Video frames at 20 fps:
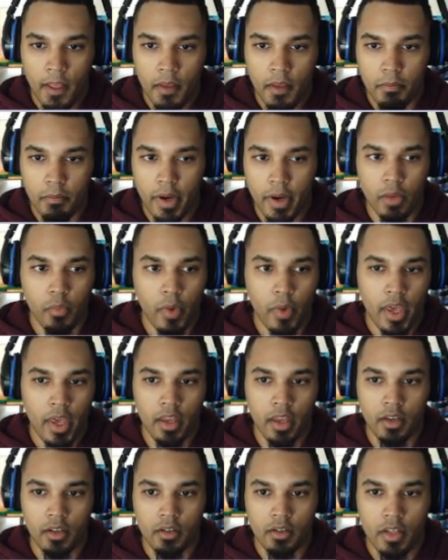Buddy
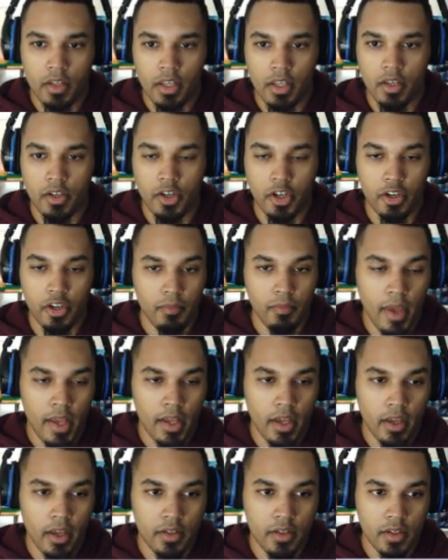Wayne, he couldn't make
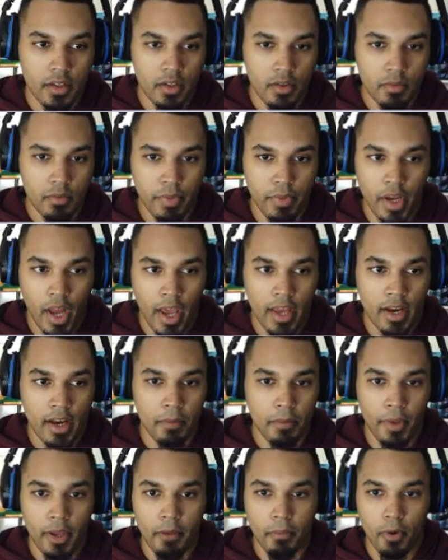it, but I ended up
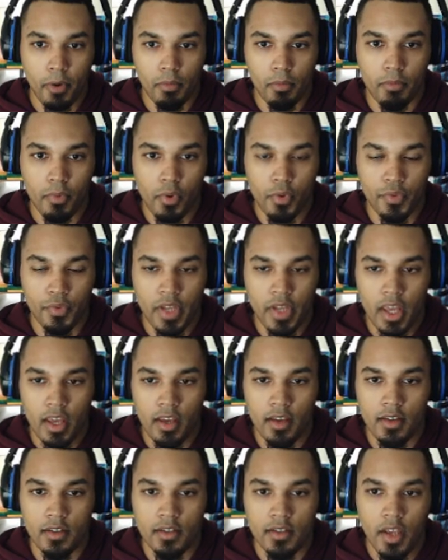playing purple both
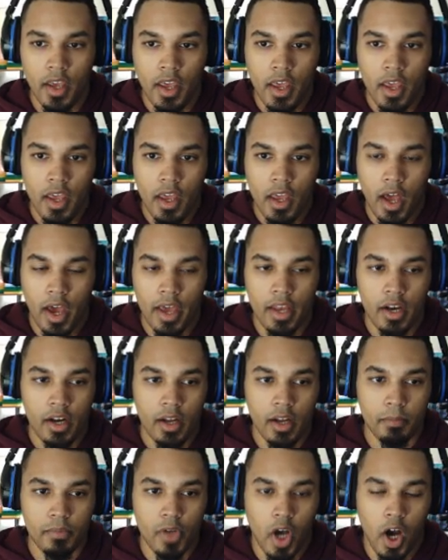days. I ended
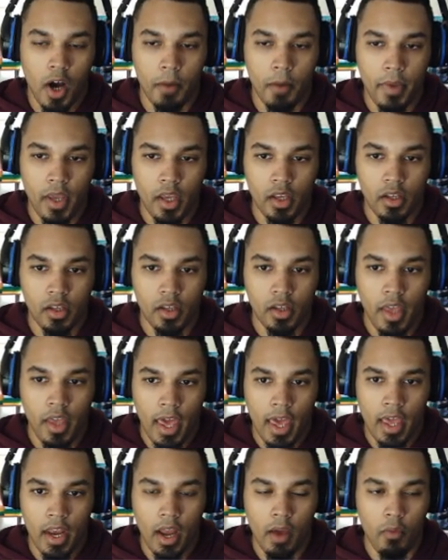up topping,
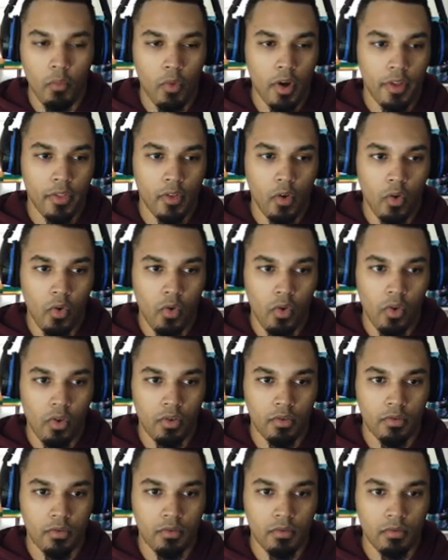and I won the
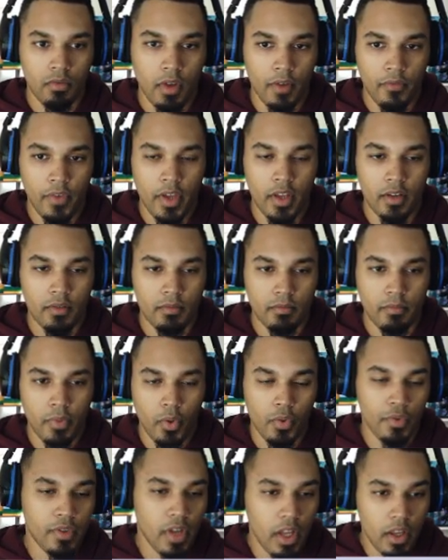whole event
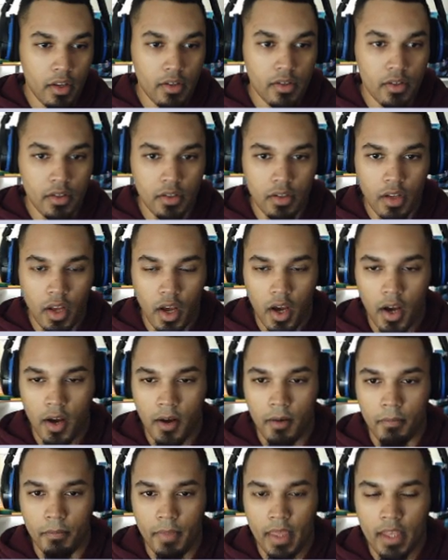both days.
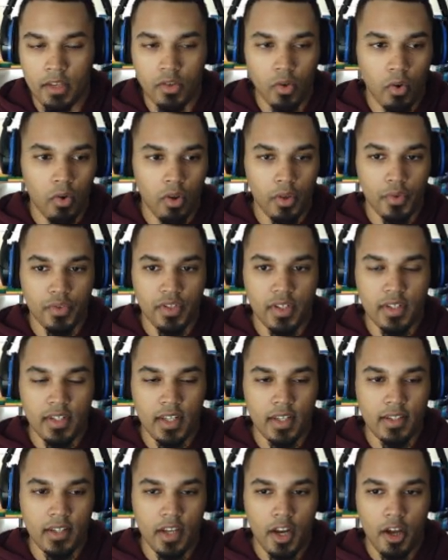In total, it was
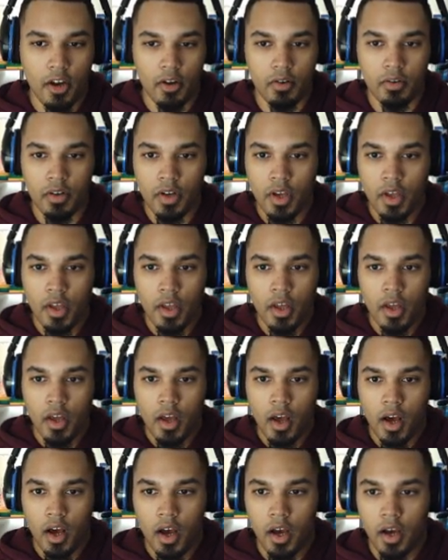
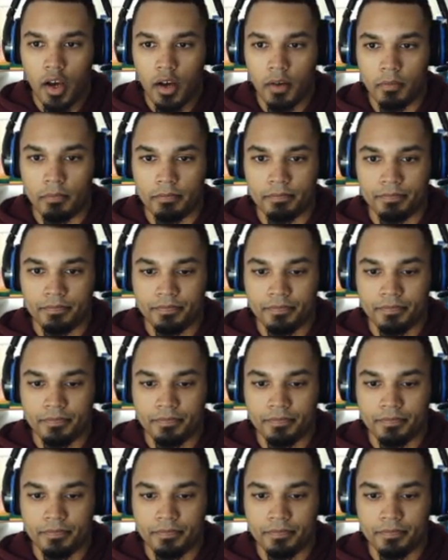6-0.